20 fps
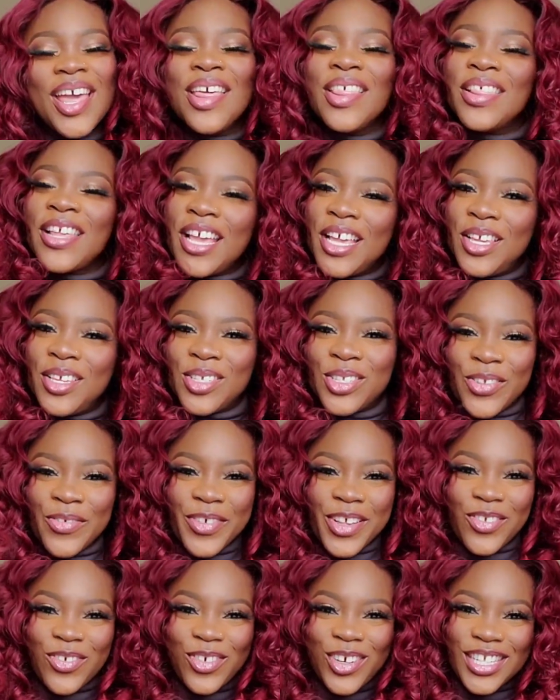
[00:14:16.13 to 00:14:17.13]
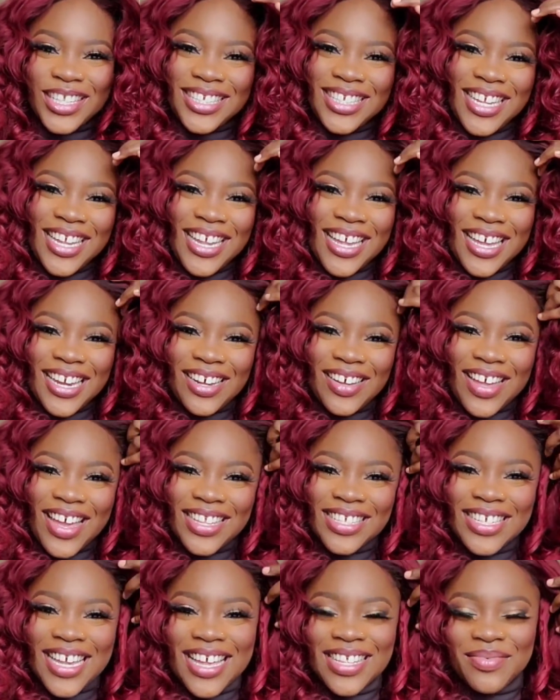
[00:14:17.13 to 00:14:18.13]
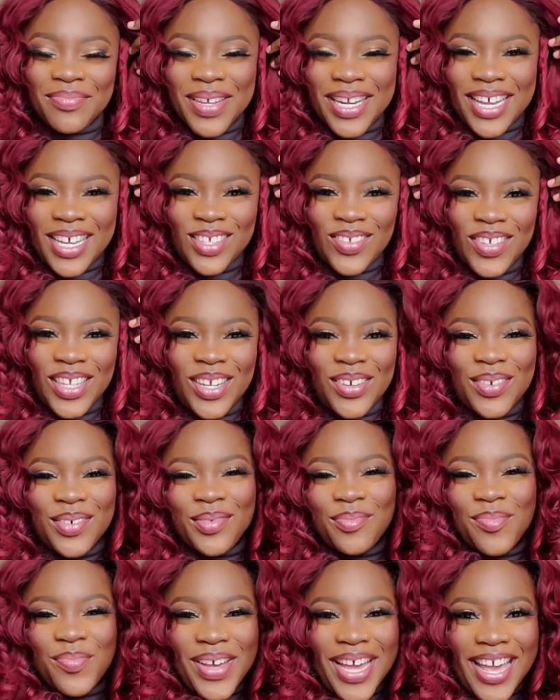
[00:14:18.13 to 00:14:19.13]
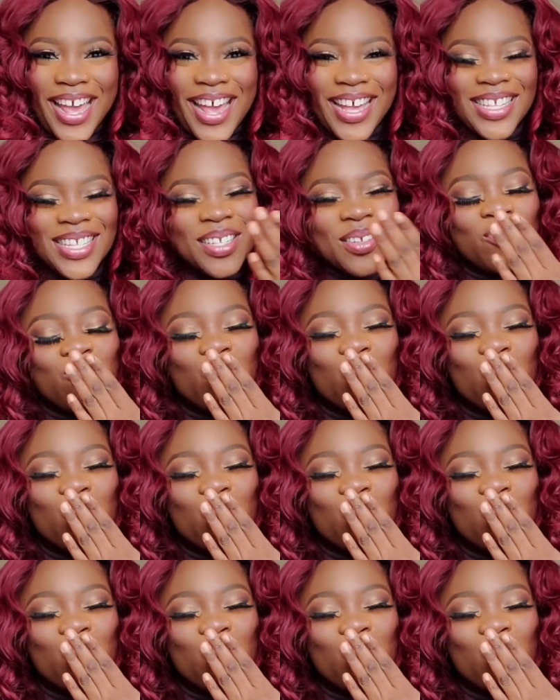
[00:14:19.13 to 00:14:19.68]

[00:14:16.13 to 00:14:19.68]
Thank you so much for watching, and I'll catch you guys in my next video. Bye guys.